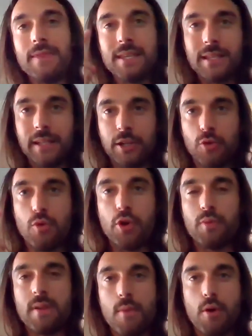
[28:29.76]
this little
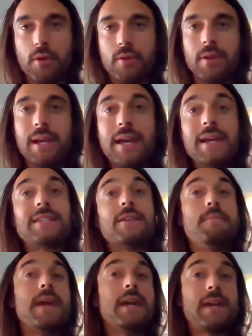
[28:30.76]
rotary motor to
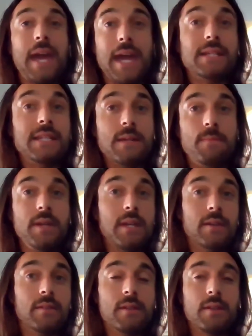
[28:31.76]
make A T
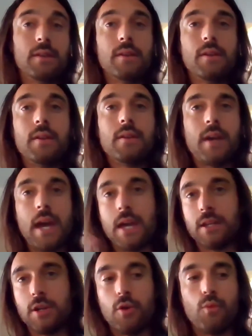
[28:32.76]
P.
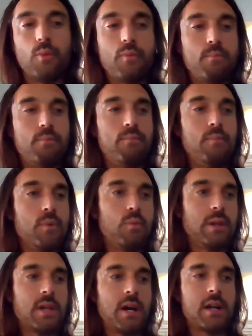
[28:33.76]
And, you know,
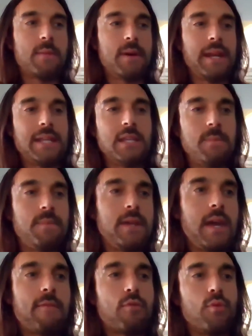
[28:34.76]
we talk about A T
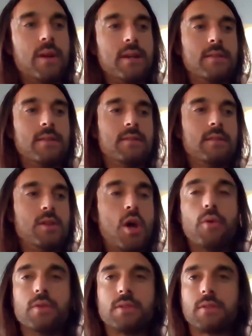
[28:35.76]
P, everyone
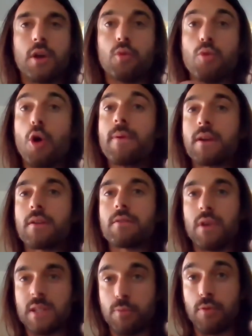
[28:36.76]
knows aerobic
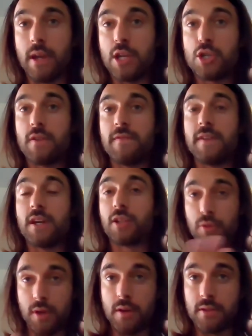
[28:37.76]
respiration via
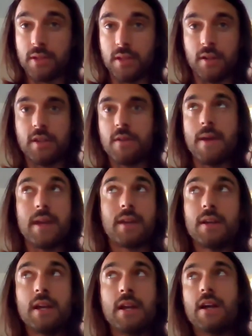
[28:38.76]
glucose. You know, you make
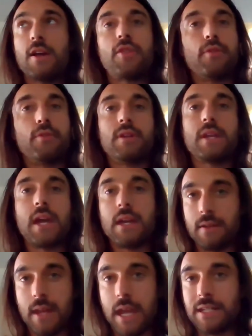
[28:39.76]

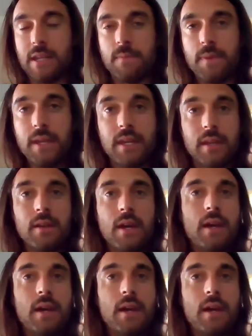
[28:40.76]
thirty-eight A T P.